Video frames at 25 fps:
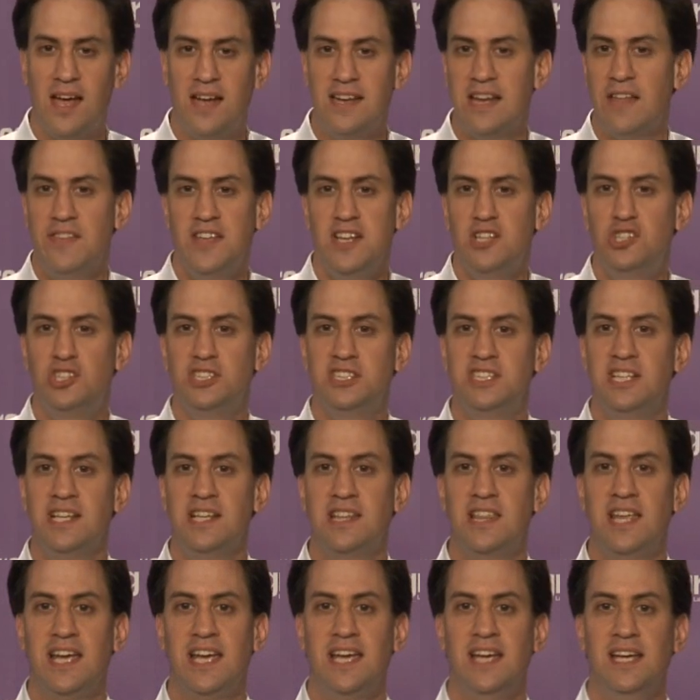Now, the interesting
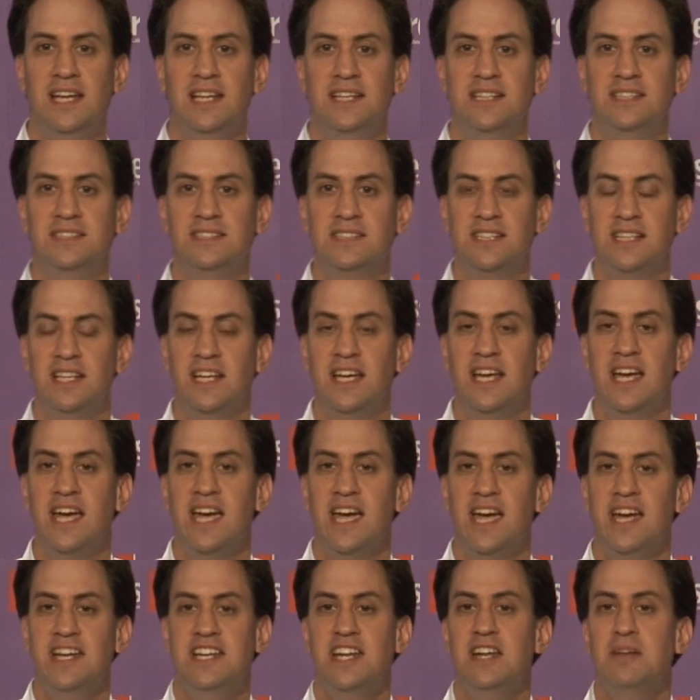thing is,
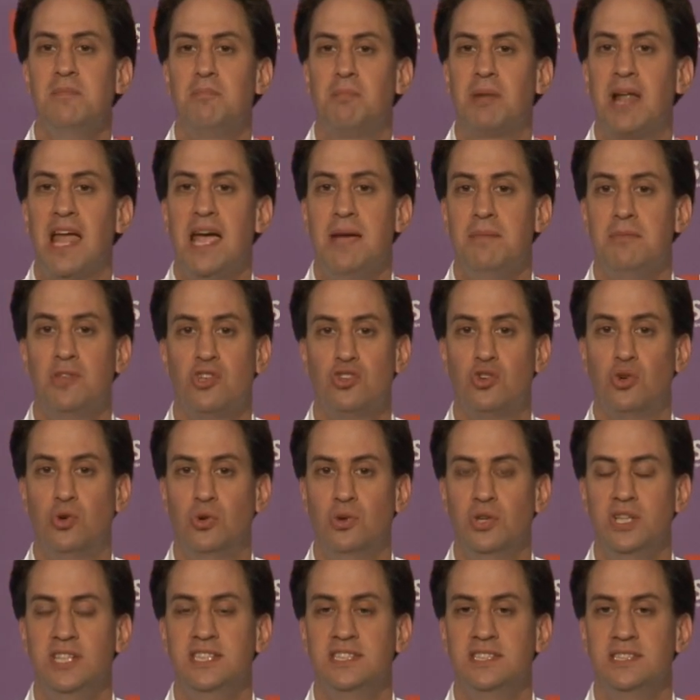he didn't blame the
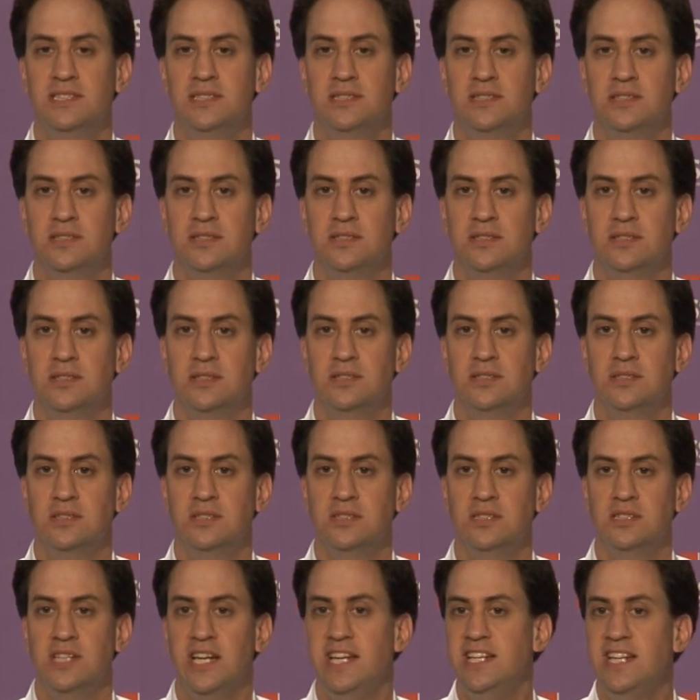Tories.
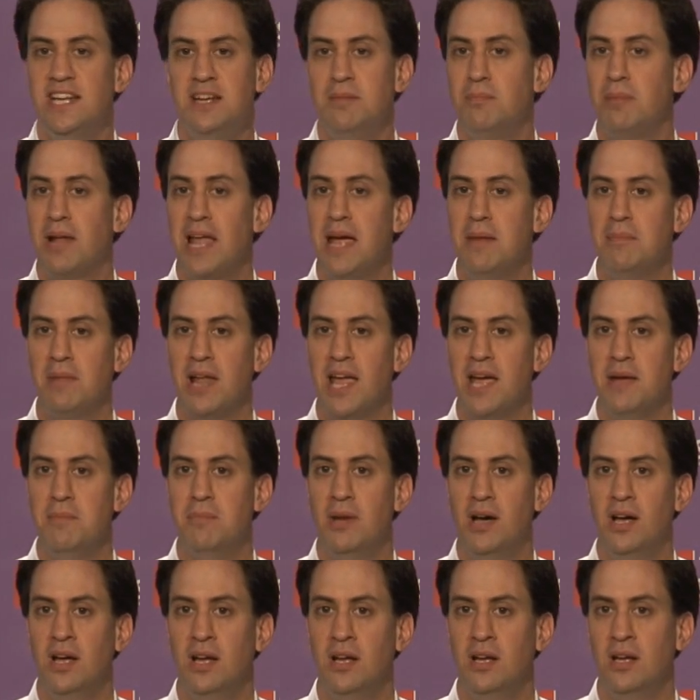He didn't blame
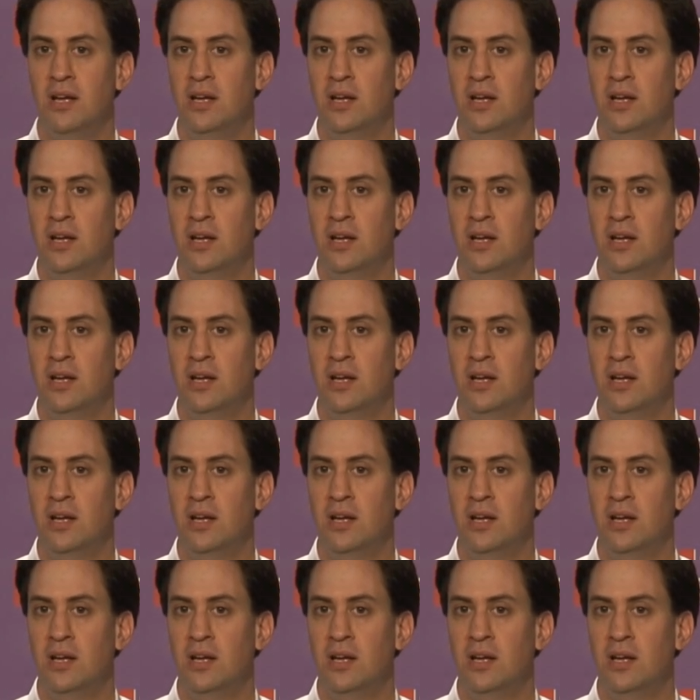Labour.